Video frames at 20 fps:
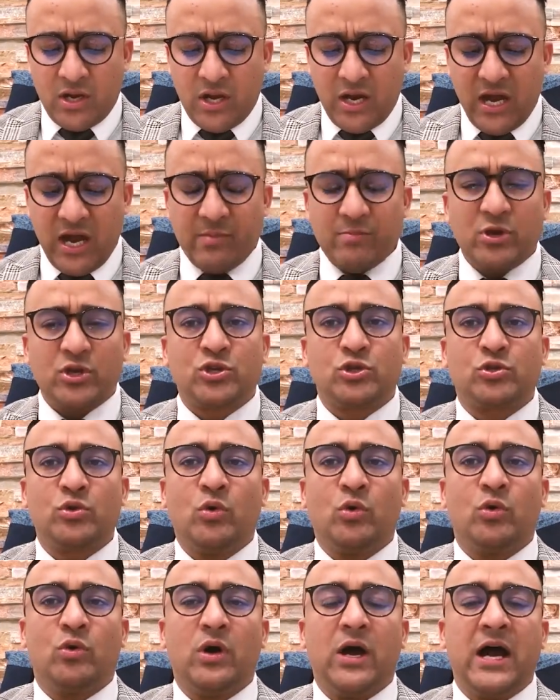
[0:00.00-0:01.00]
I'm not
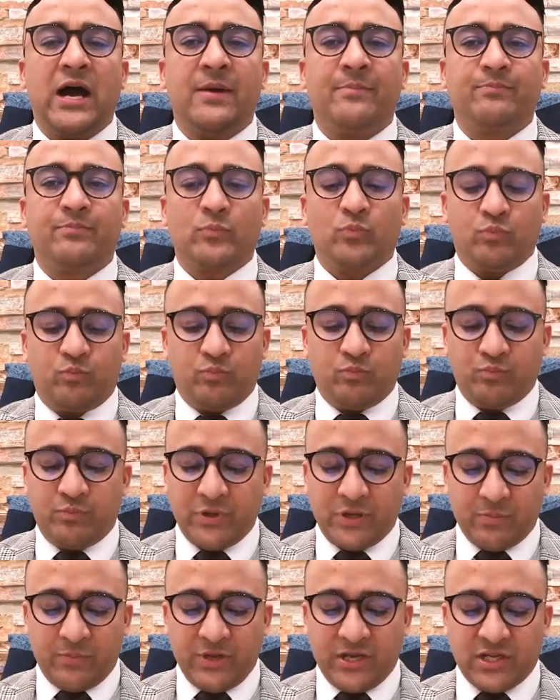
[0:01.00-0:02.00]
sure,
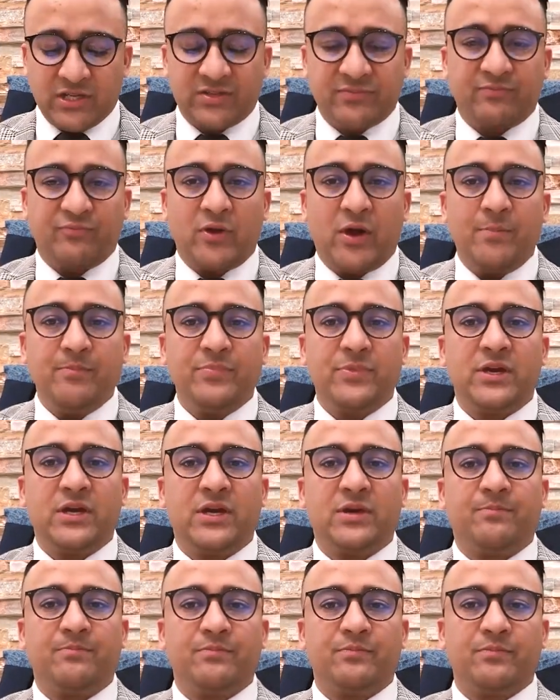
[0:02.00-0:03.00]
because from
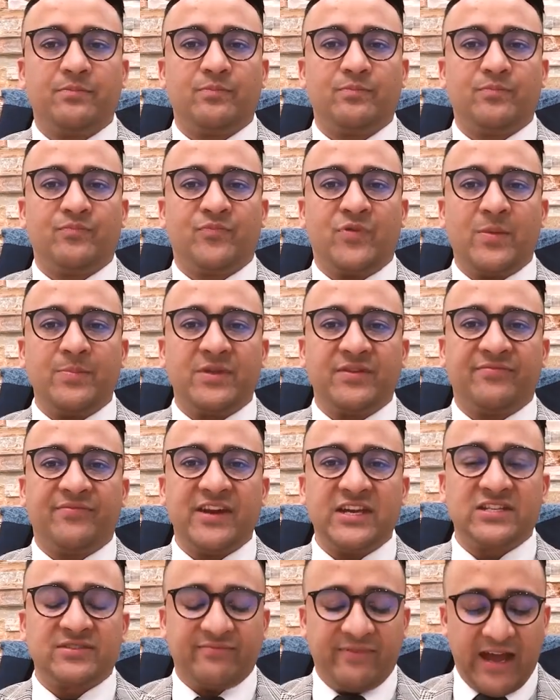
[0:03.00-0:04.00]
the
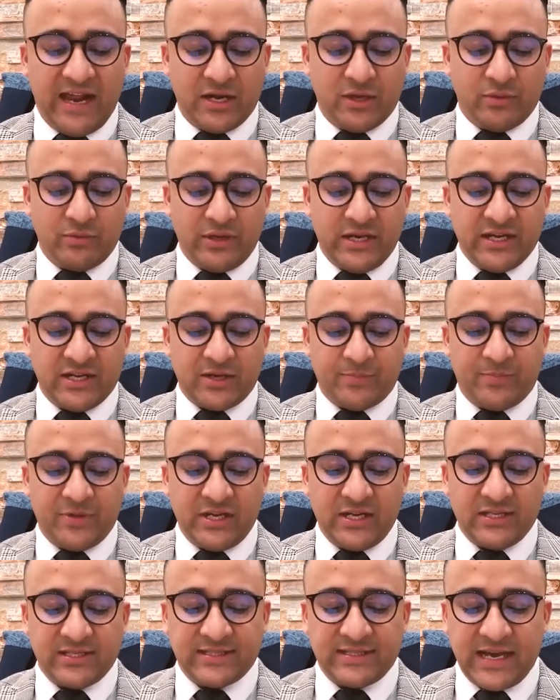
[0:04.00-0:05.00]
face value, it
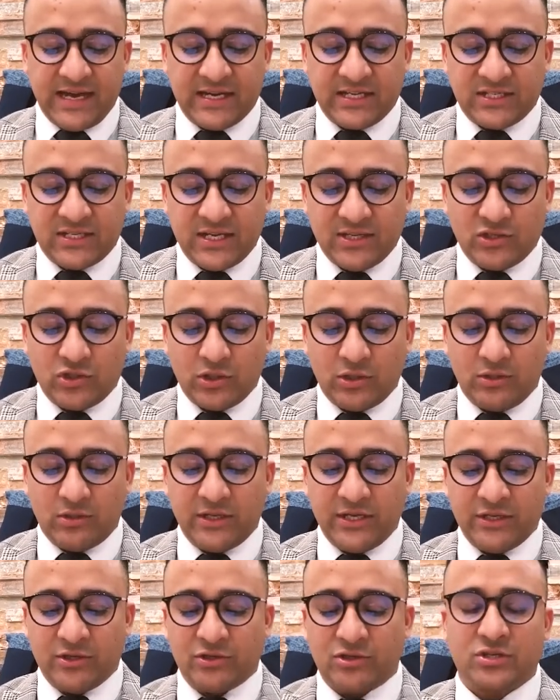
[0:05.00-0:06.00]
appears that essential
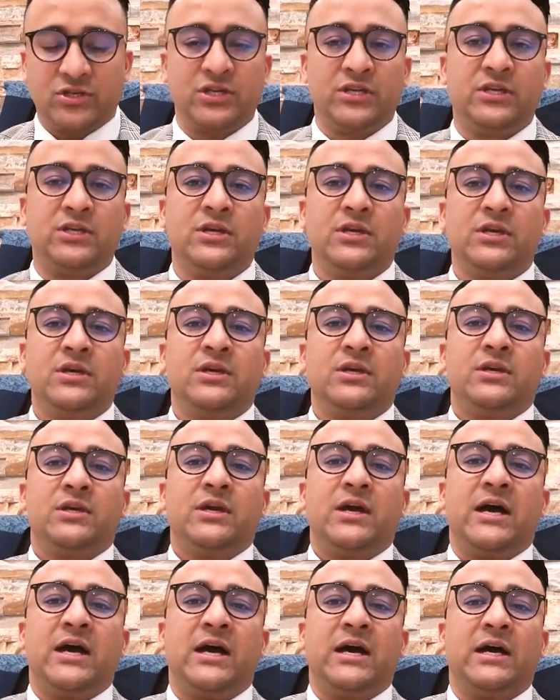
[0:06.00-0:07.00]
industry
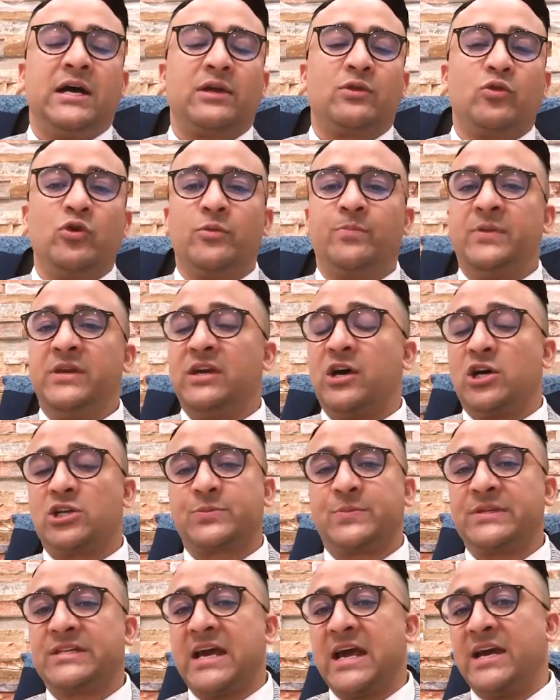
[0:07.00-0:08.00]
could be
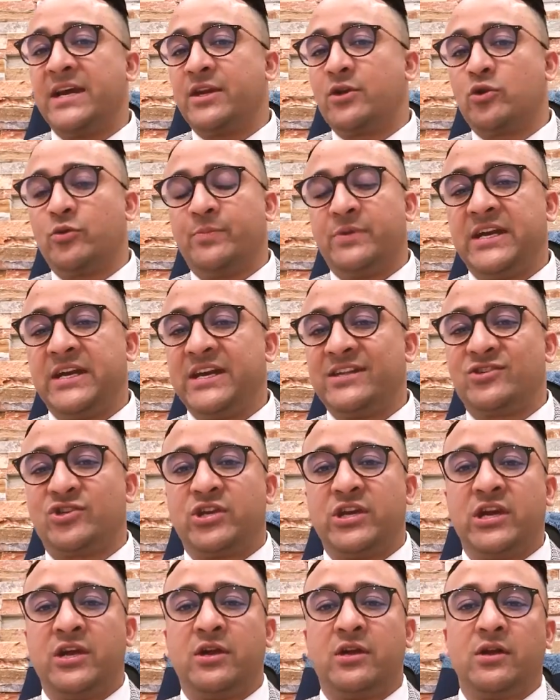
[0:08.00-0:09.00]
hospitality, could aged
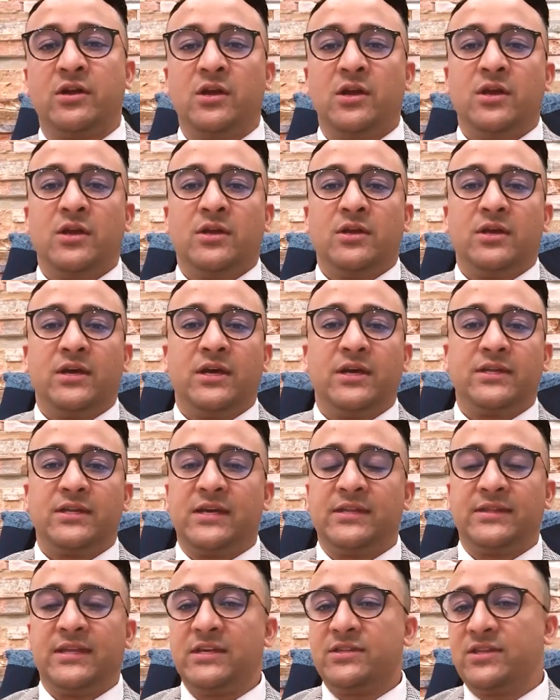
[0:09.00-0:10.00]
care,
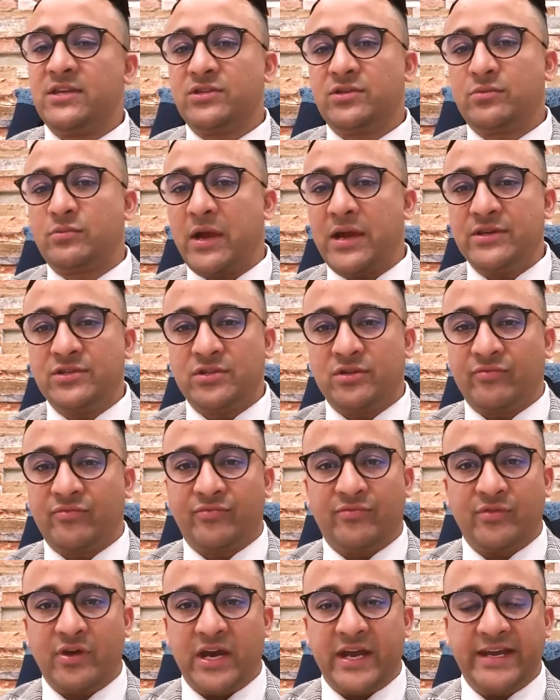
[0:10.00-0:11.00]
and there's a range
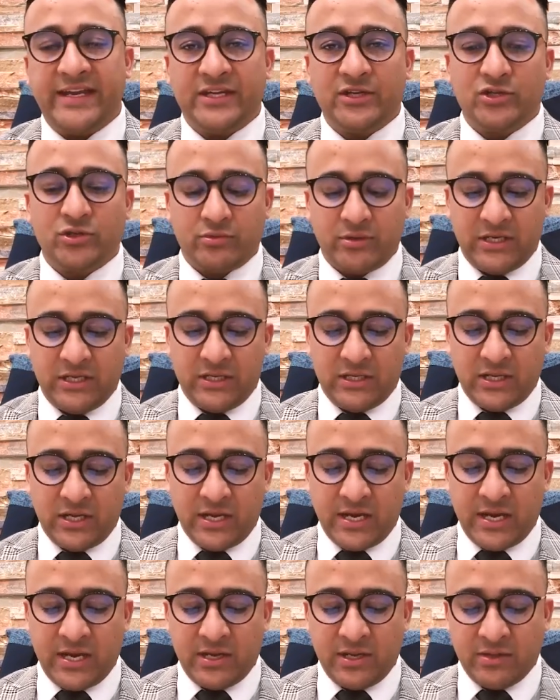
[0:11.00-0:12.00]
of industry,
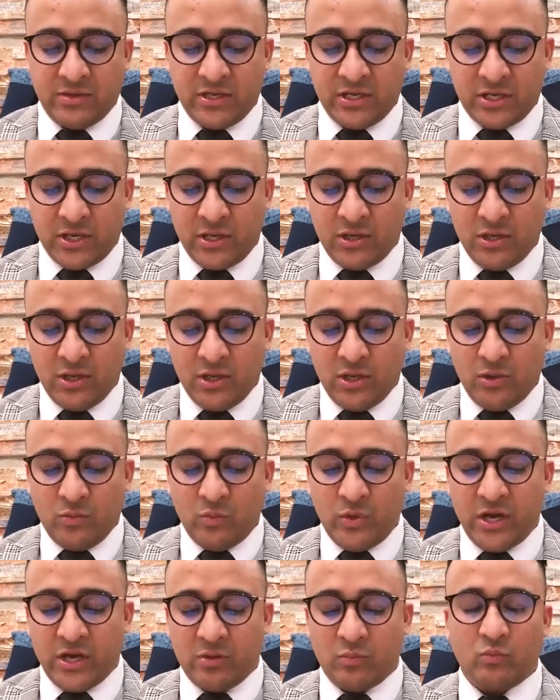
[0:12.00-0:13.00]

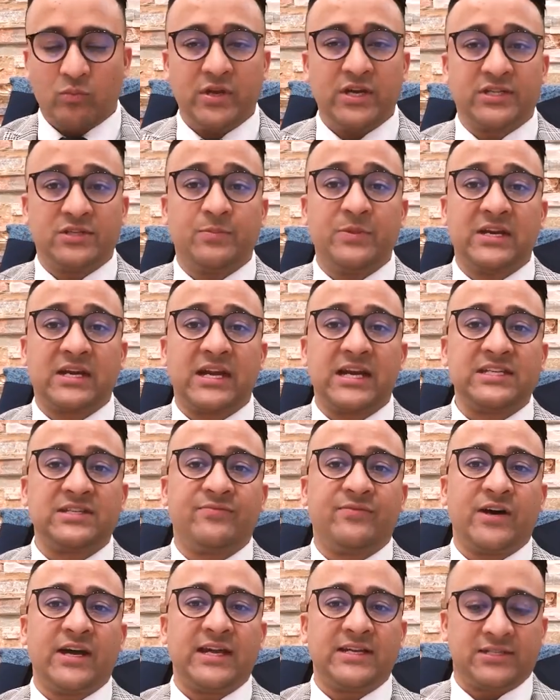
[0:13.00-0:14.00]
where it's been
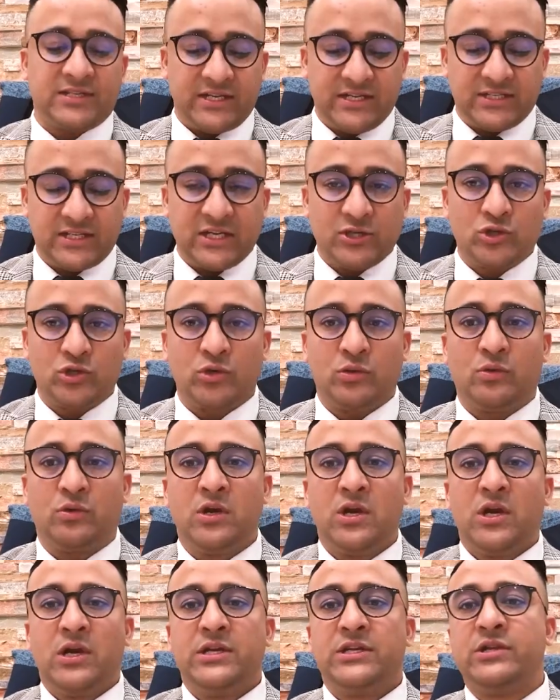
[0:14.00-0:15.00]
classified as essential
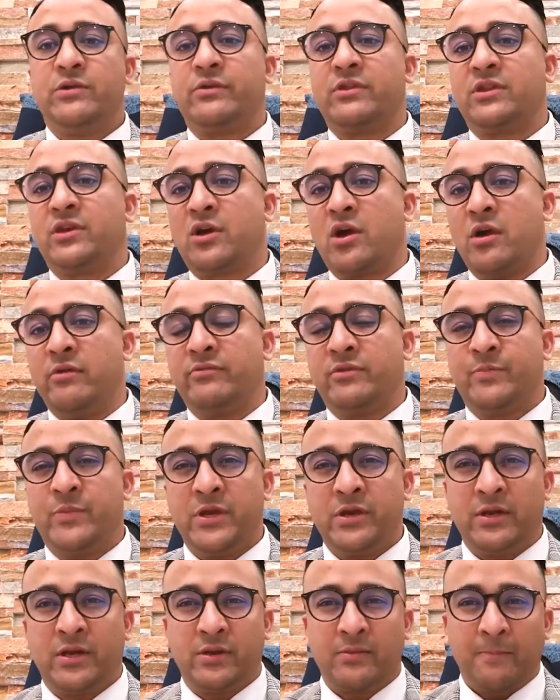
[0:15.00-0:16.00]
during the COVID
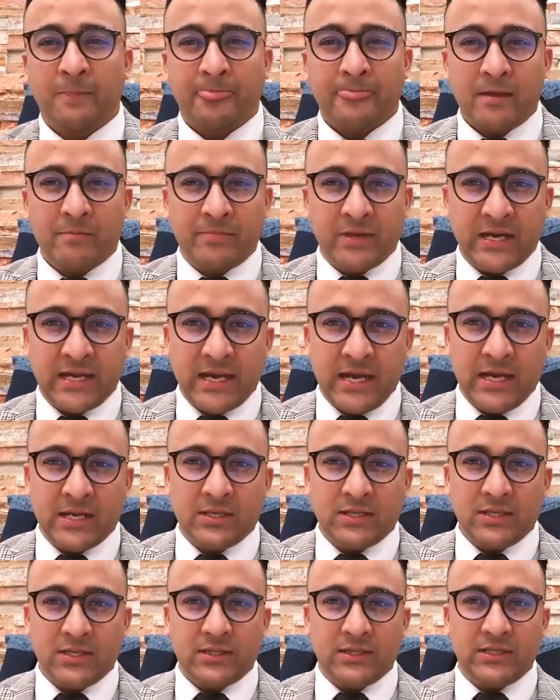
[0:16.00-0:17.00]
period. But
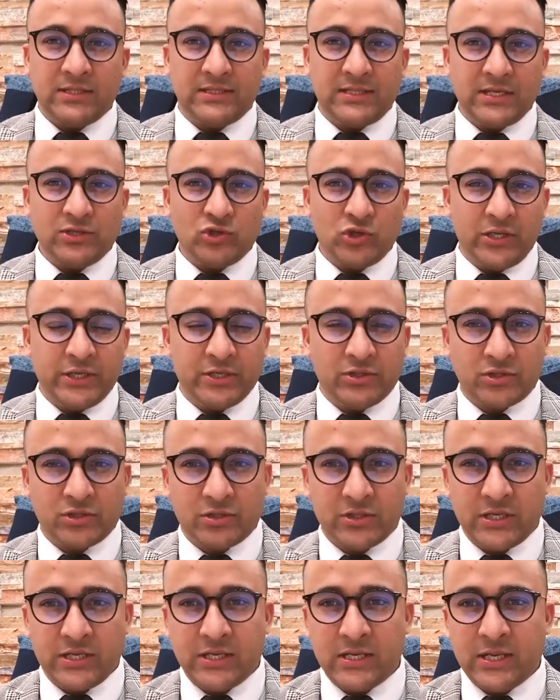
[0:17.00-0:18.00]
again, the essential
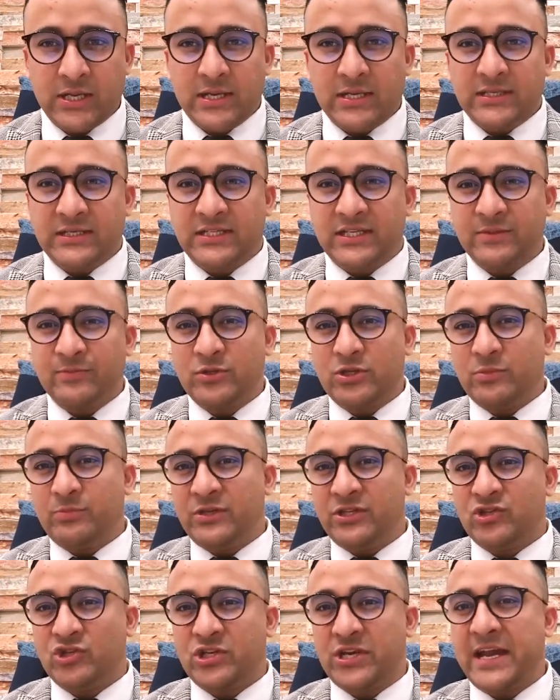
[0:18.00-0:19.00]
industry seems to
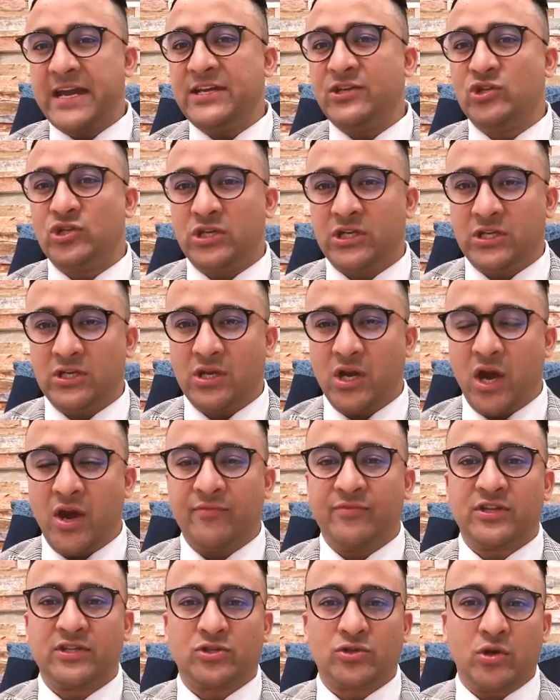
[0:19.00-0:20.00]
be changing
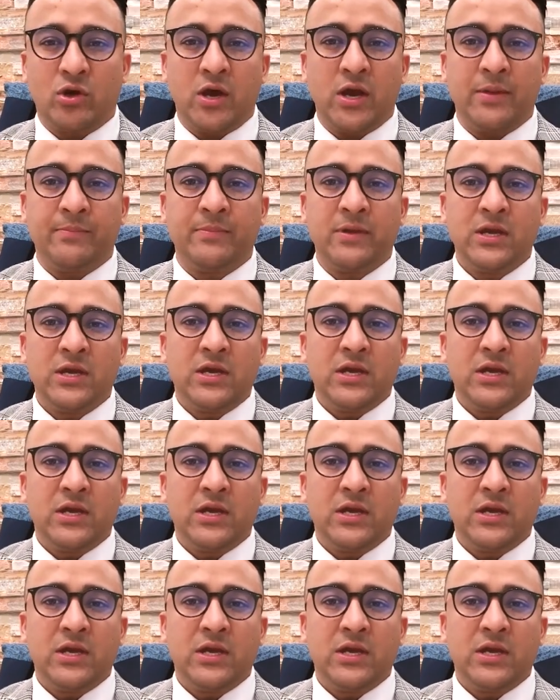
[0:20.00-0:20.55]
over the time,